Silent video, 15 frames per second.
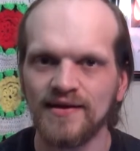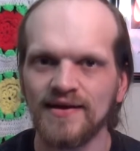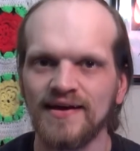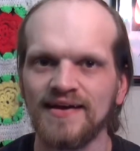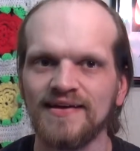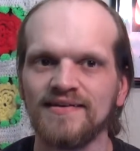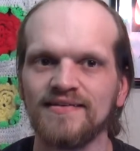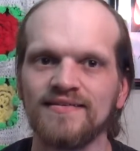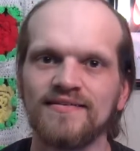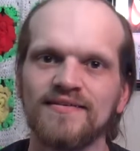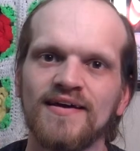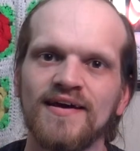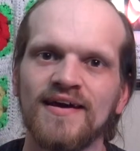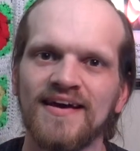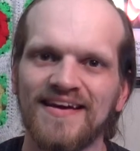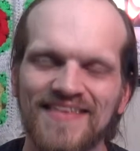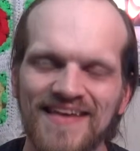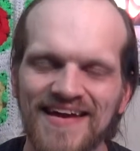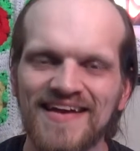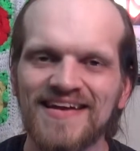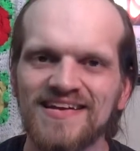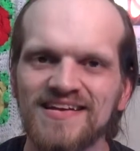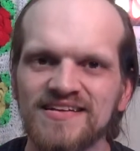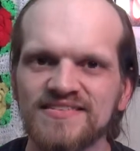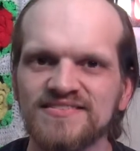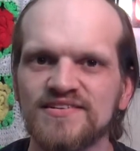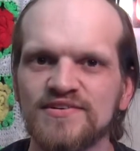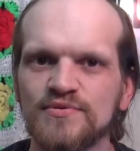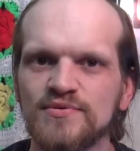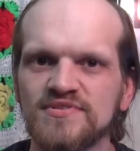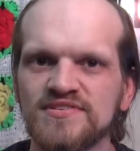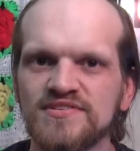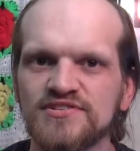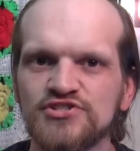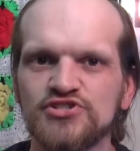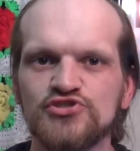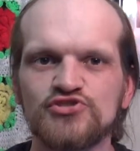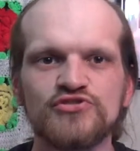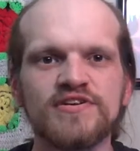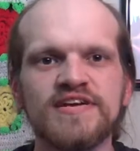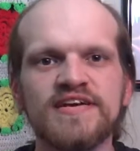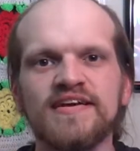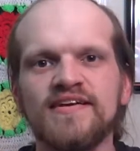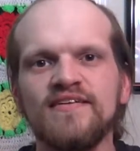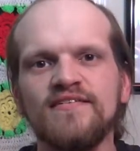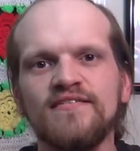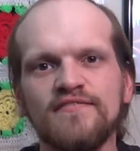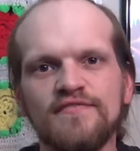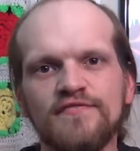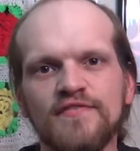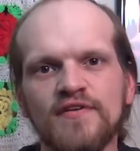And in the 80s there was a string of